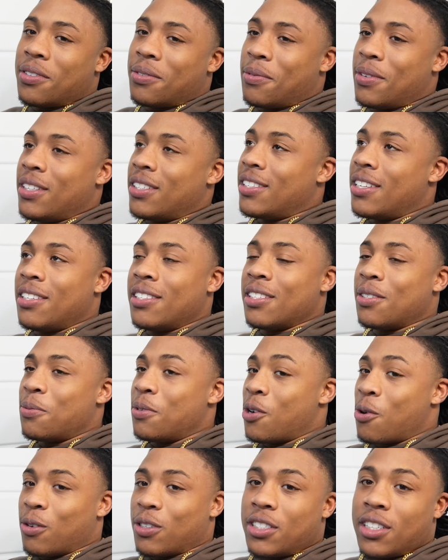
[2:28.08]
We, she just
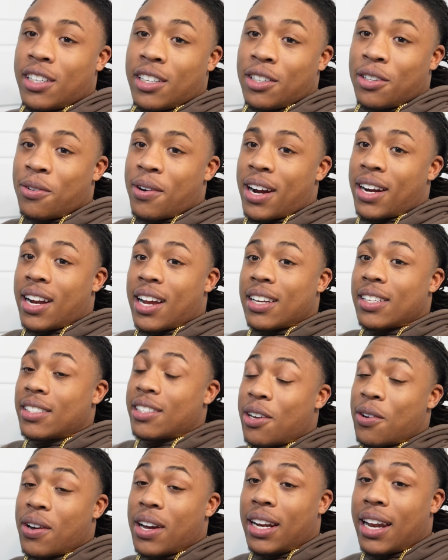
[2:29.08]
be gonna chill right now.
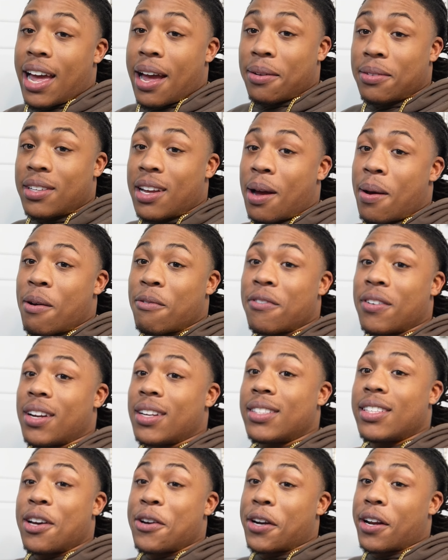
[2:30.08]
She on her laptop. I'm
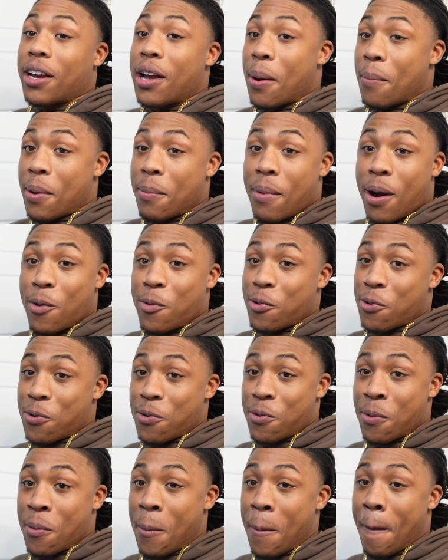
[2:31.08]
finna tell her to come in my
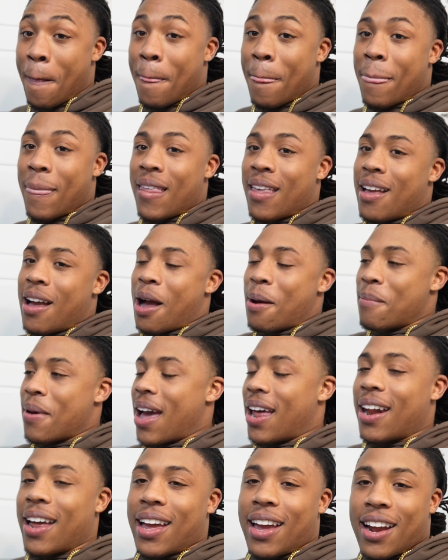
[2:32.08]
room. I'm
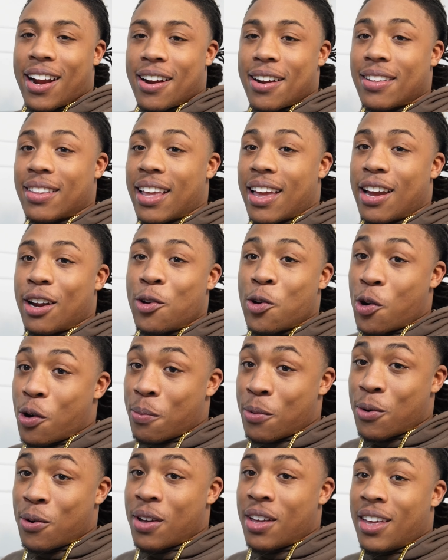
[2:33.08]
at like everything
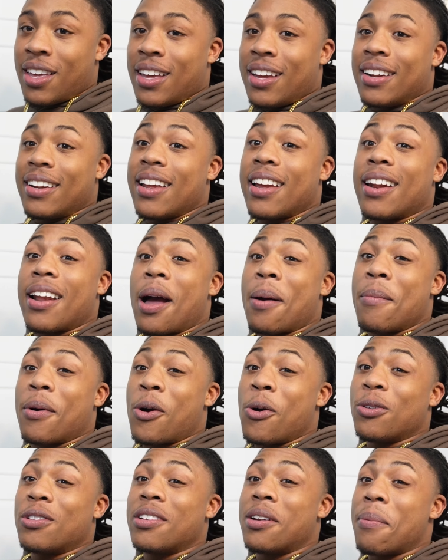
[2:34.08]
normal. Then I'm gonna
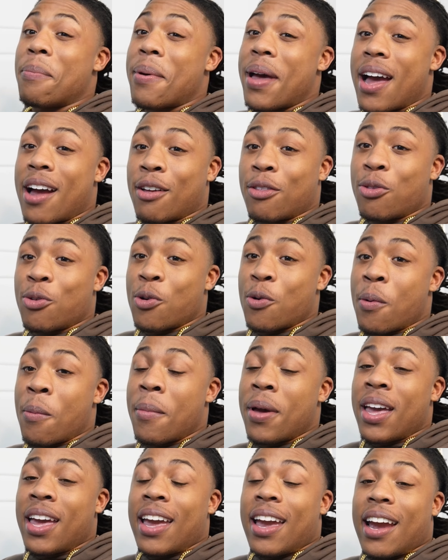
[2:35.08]
go to the
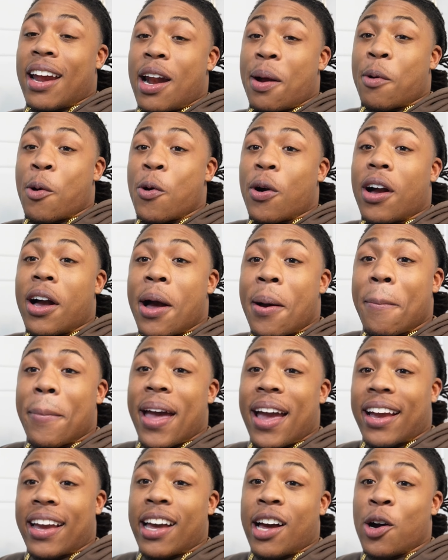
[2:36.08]
bathroom and I'm gonna come
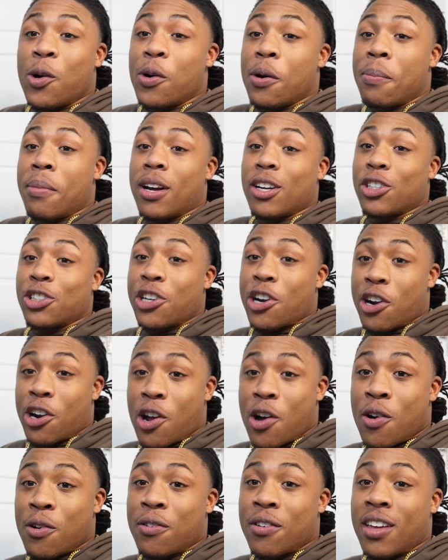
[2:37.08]
back out with my shirt
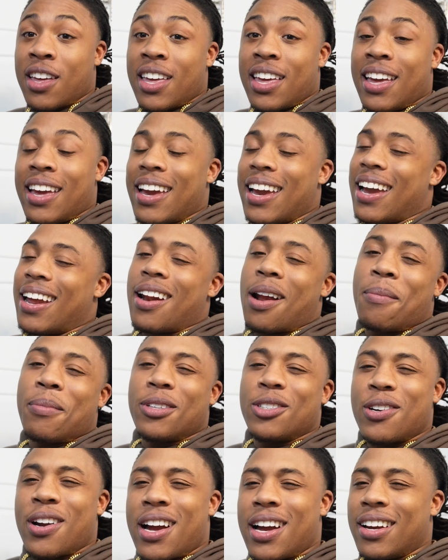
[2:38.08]
off. And I'm
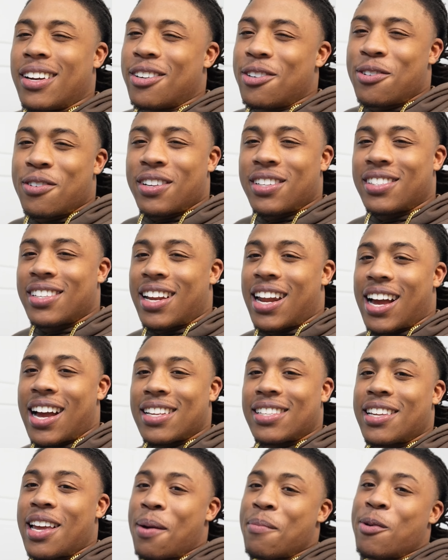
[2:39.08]
trying, you know what I'm saying? Like I
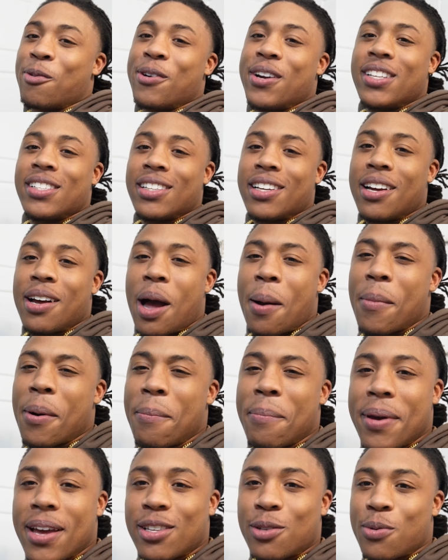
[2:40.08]
said, I'm gonna rizz up. I'm gonna
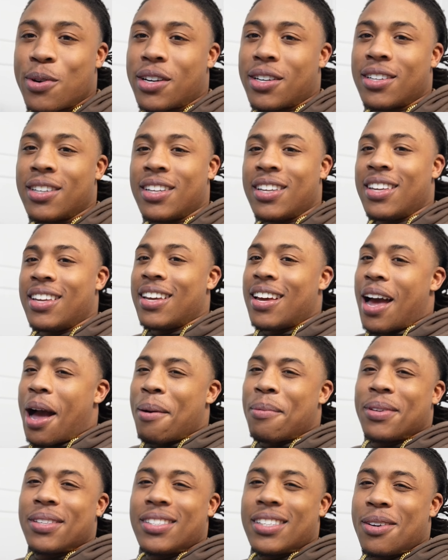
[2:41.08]
mess with her. I'm
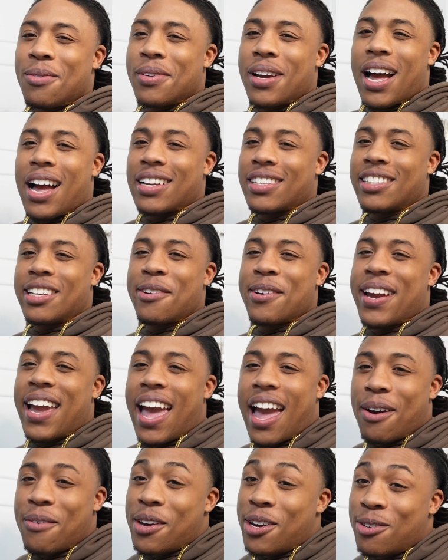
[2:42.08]
gonna see what, how she
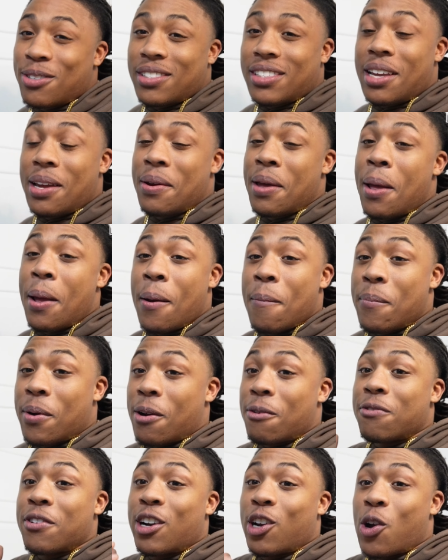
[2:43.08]
react. We gonna see. But
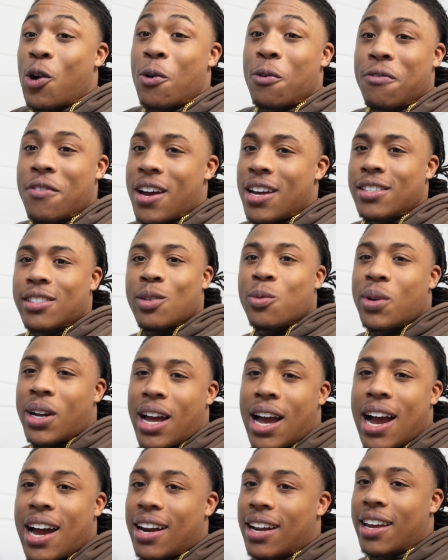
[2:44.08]
I'm finna go find somewhere
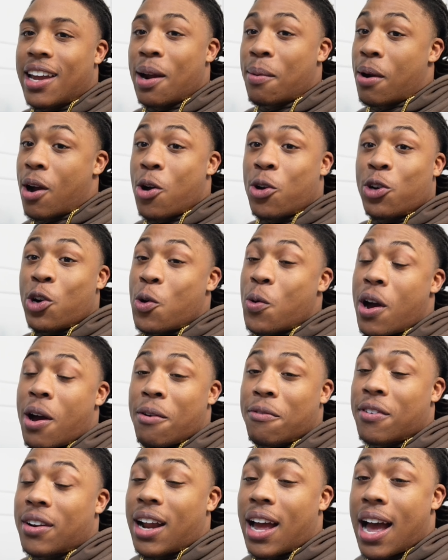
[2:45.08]
to hide the camera. I don't know where I'm
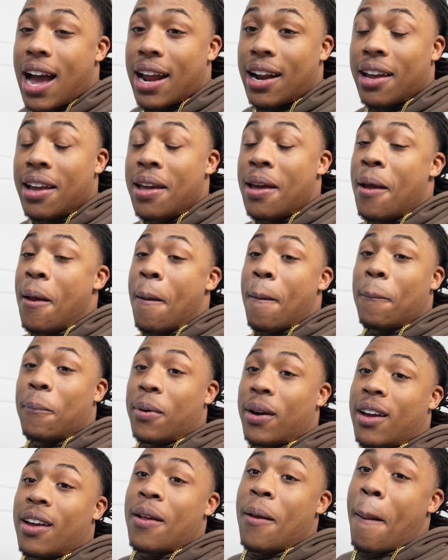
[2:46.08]
finna hide it.
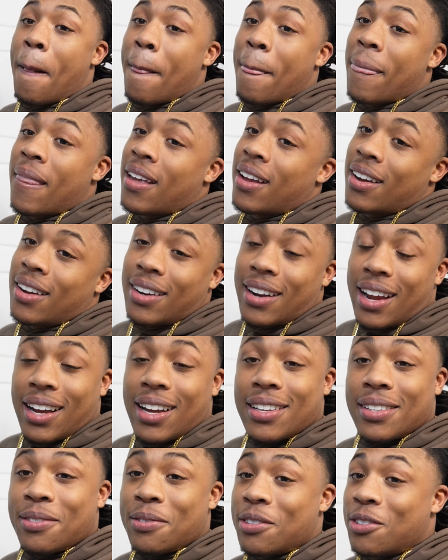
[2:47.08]
But, like,
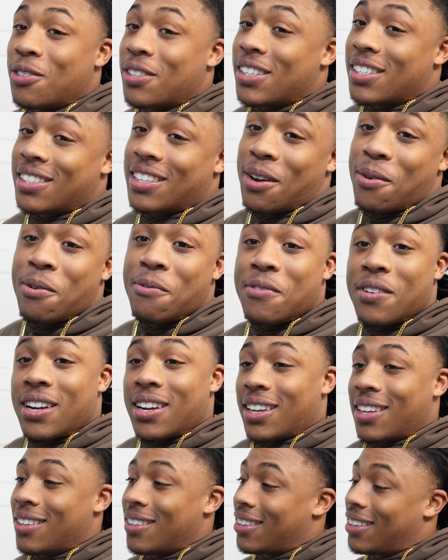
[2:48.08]
you know what I'm saying? We finna
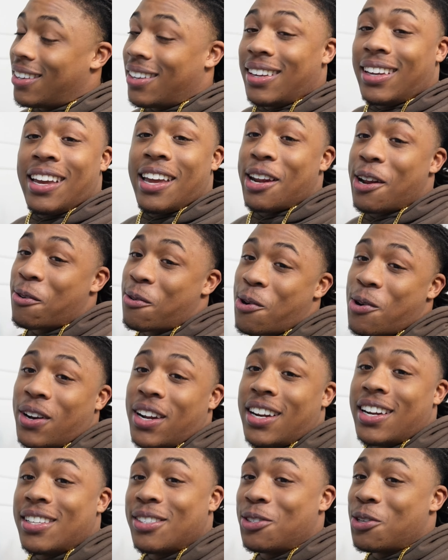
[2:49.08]
get it
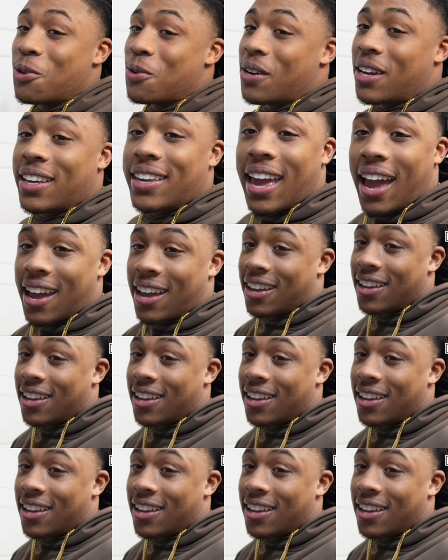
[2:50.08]
rolling. Let's do it.